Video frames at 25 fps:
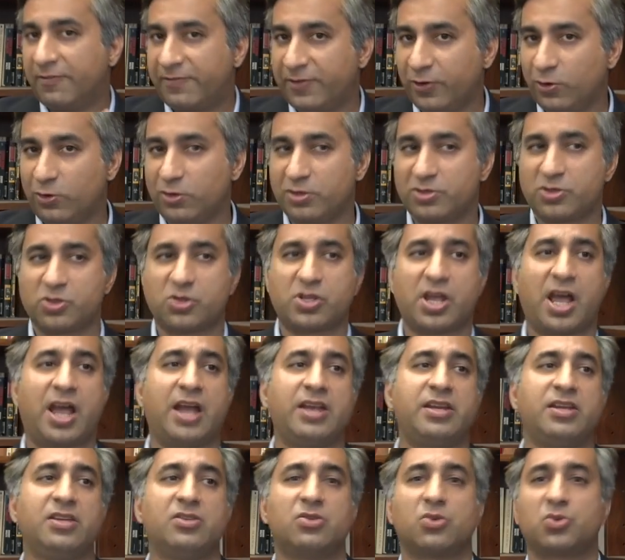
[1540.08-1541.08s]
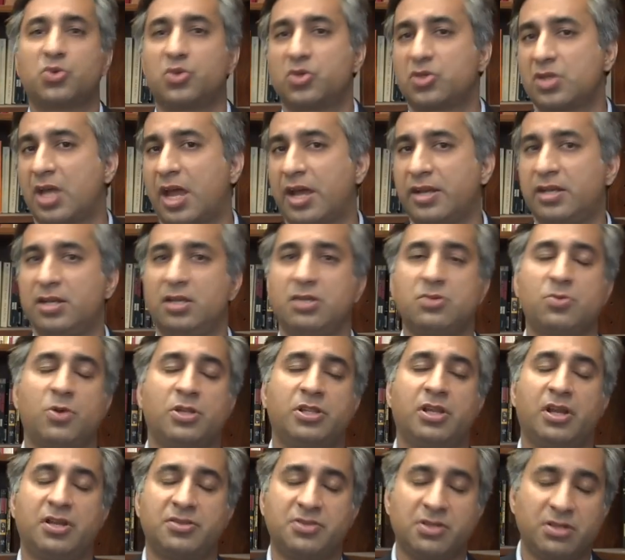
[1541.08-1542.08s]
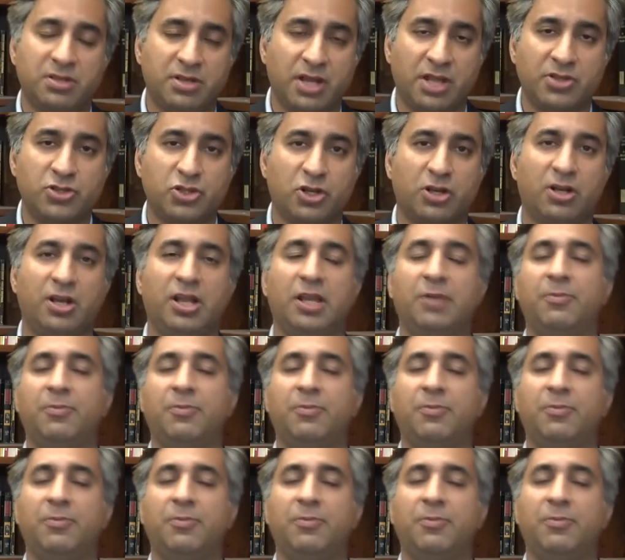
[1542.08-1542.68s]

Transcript: feudal societies or societies where there is indentured